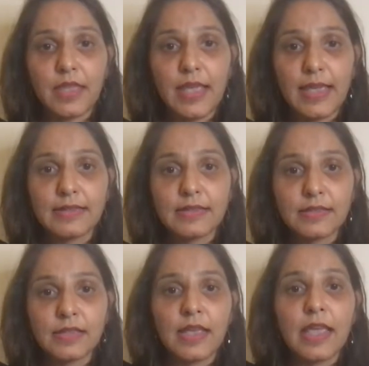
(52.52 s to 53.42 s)
Hence,
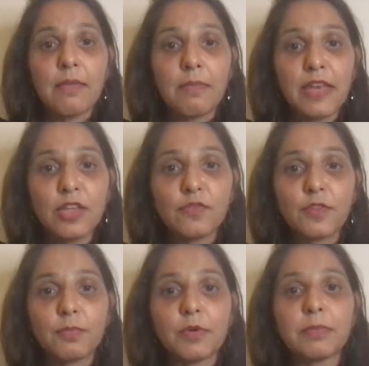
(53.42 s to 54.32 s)
many of the
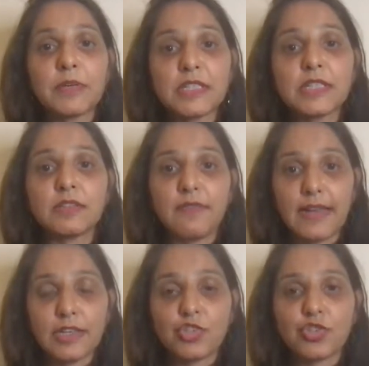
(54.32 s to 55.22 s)
purported
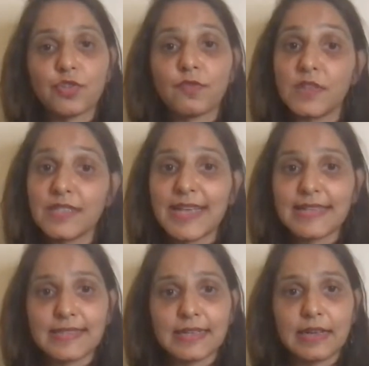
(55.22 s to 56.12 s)
advantages of this
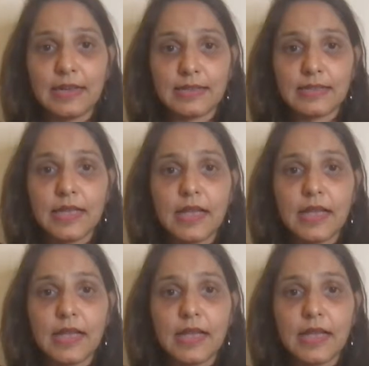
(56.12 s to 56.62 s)
asset class